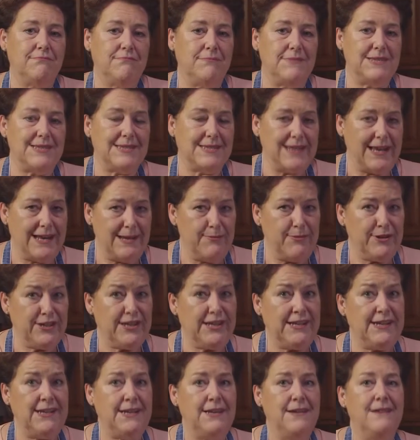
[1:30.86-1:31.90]

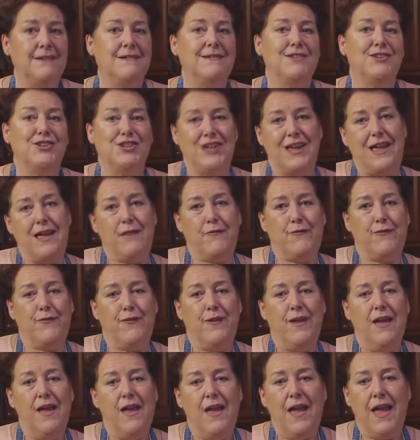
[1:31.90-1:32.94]
celebrity chef
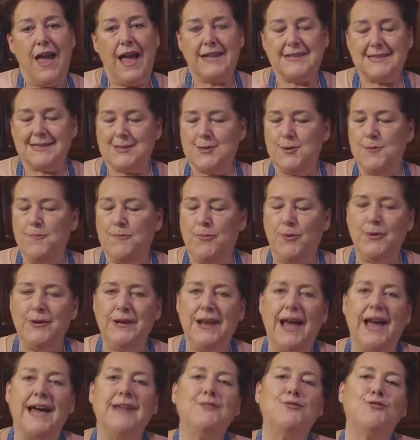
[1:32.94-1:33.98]
at some
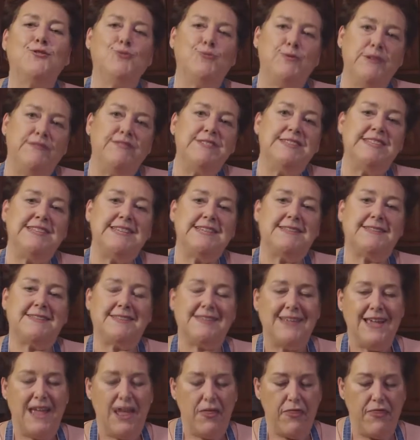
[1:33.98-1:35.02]
point had to
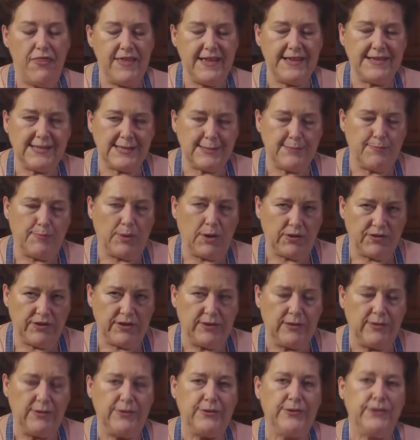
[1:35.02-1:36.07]
revisit this
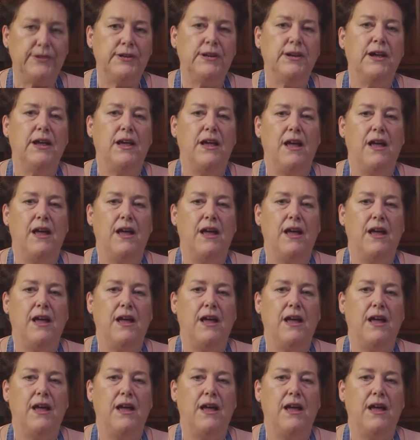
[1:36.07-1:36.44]
particular